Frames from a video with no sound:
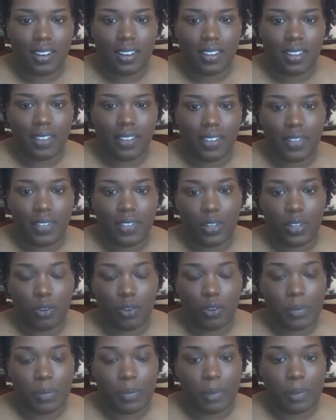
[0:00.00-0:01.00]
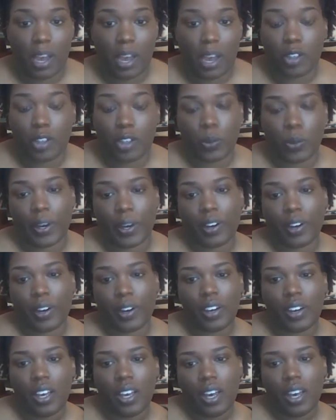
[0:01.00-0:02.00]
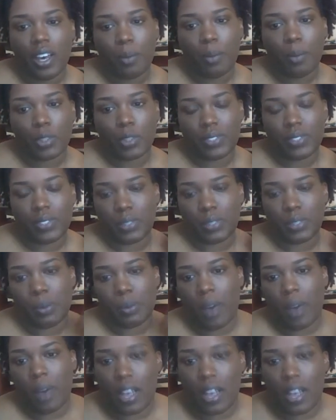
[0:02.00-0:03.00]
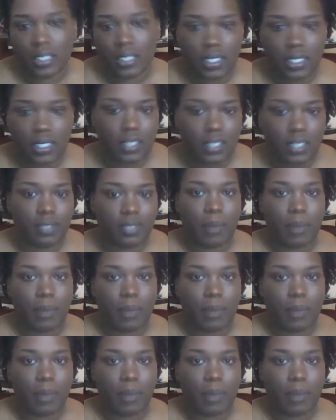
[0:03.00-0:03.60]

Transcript: that video of me in my underwear. Most of it's been positive.